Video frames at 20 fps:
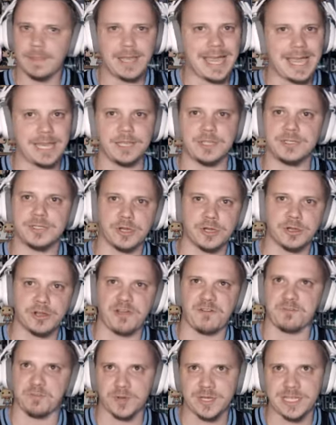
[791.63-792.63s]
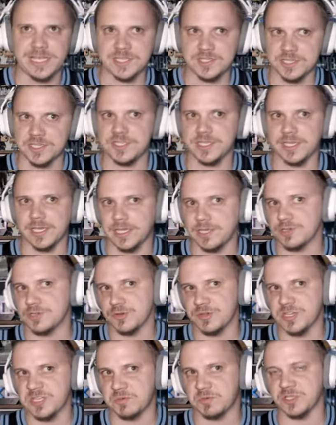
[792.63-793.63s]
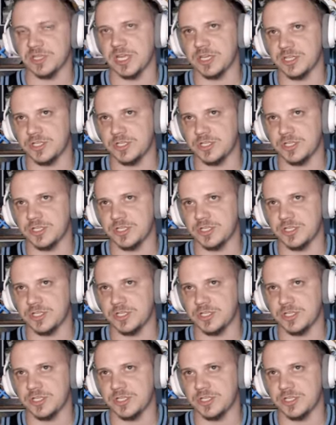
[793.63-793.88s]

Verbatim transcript: I didn't turn off pre-existing injuries, which I